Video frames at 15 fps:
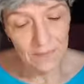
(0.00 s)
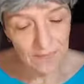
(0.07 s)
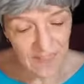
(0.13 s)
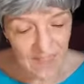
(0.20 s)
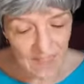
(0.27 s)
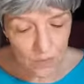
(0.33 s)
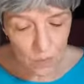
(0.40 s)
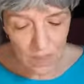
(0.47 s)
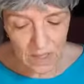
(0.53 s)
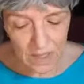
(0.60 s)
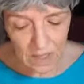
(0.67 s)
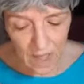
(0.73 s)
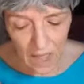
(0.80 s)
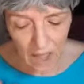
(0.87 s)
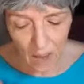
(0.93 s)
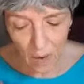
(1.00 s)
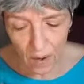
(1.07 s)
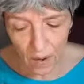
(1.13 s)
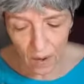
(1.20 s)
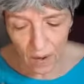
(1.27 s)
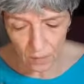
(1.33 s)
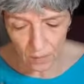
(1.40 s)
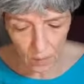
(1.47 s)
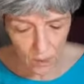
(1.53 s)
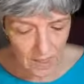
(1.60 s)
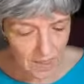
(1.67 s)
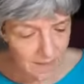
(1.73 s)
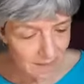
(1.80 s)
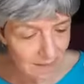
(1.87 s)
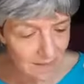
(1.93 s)
This one, however,
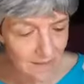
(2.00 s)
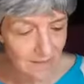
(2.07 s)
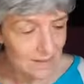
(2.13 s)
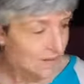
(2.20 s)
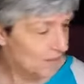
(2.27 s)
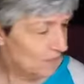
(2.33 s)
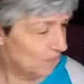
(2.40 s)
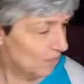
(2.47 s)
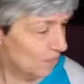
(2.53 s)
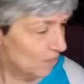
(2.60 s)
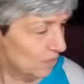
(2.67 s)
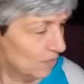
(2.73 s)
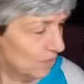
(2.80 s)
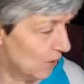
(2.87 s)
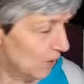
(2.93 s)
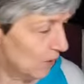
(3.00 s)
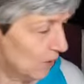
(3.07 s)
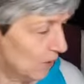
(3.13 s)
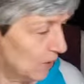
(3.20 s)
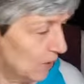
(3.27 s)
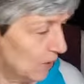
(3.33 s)
is a little different. I